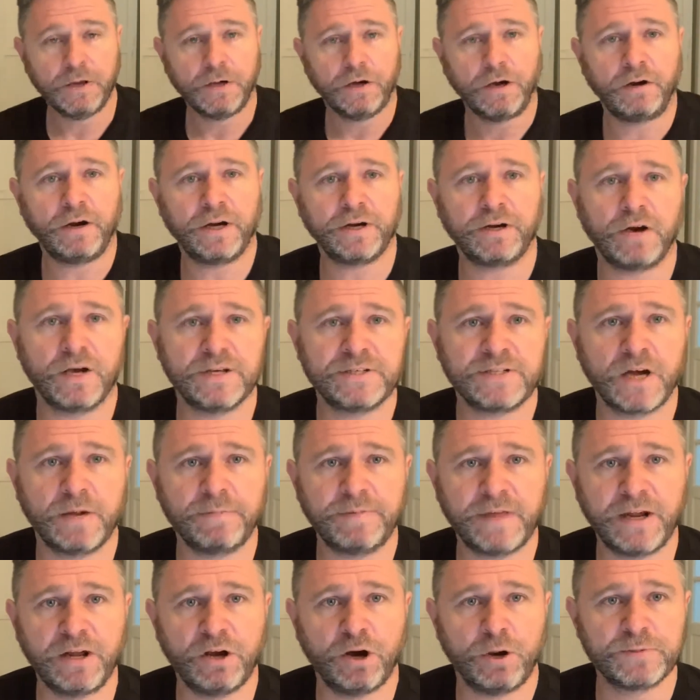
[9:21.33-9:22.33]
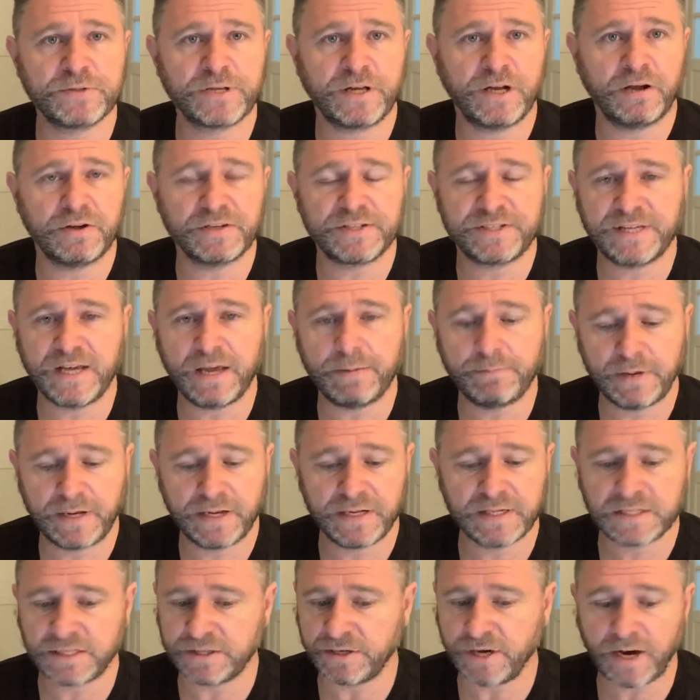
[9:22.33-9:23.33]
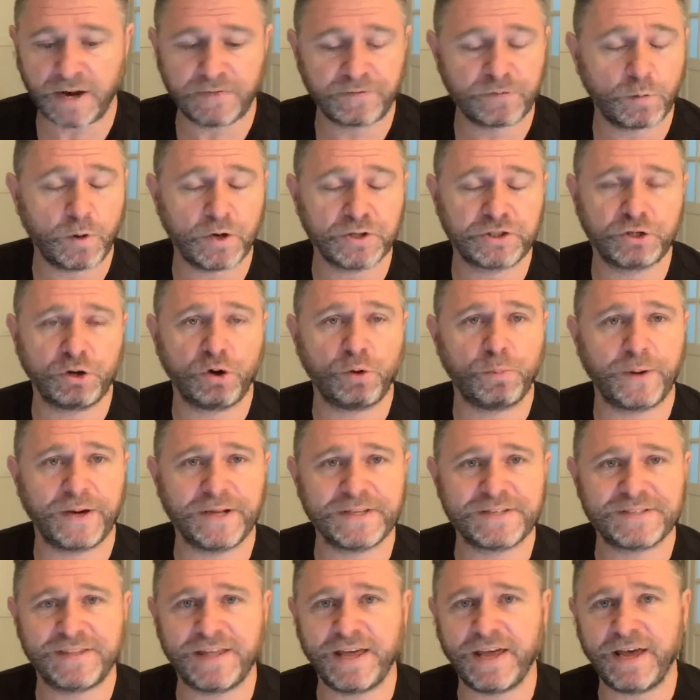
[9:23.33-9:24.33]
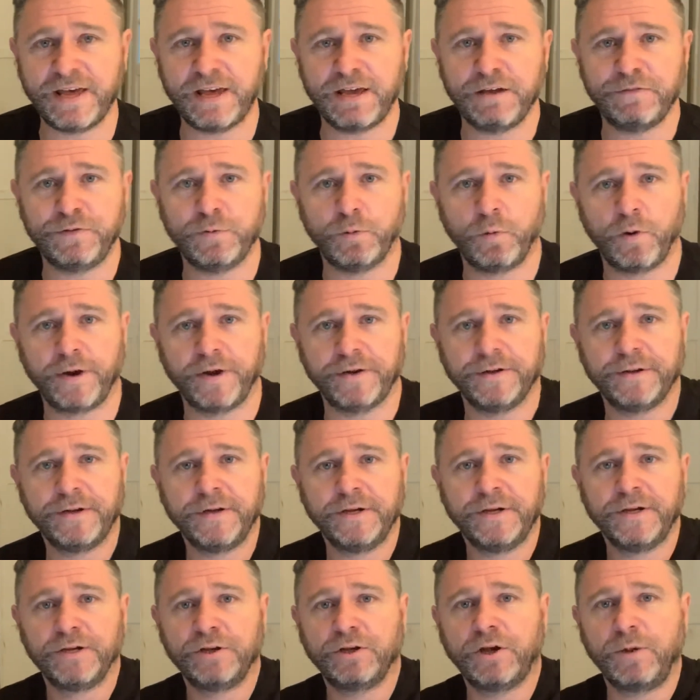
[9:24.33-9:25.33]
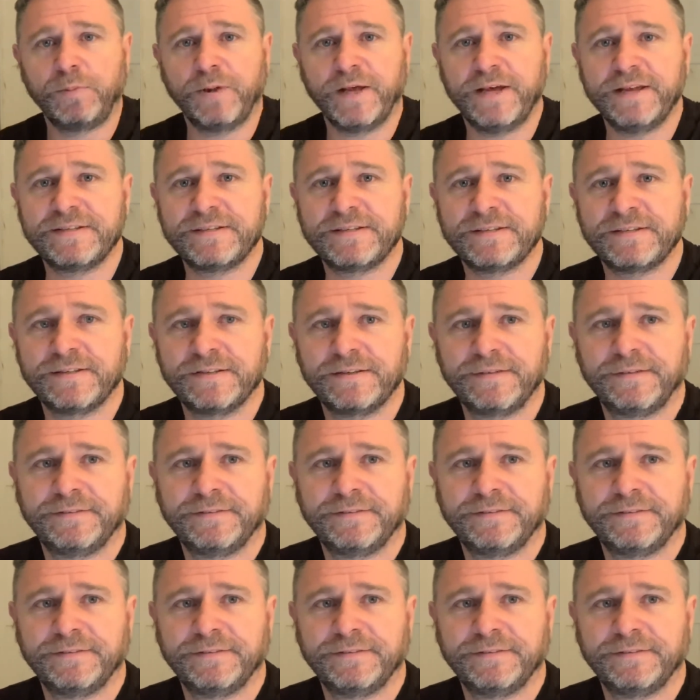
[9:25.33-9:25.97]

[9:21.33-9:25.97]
All right, guys, hope that helps. I know it's 10 minutes. You don't have to watch it all, but it's there if you want it. God bless.